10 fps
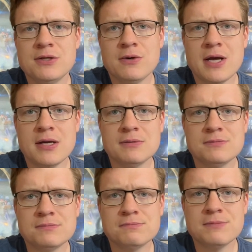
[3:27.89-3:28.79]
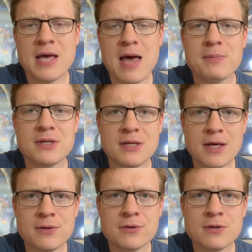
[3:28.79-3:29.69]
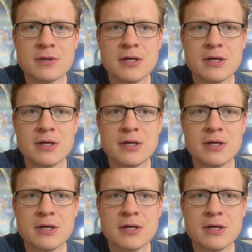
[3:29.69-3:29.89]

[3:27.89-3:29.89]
kind of happen together.